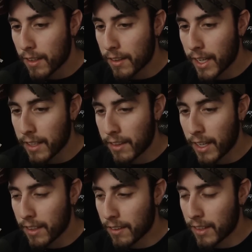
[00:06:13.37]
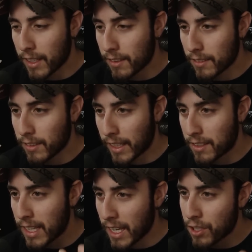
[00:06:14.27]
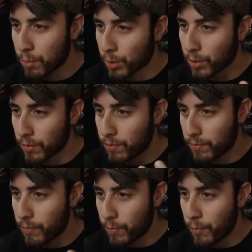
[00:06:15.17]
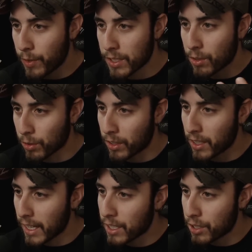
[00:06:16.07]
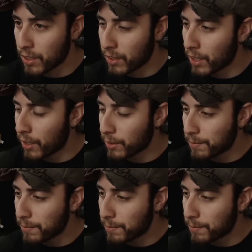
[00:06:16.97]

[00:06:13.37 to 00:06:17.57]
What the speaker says: that tangible physical connection,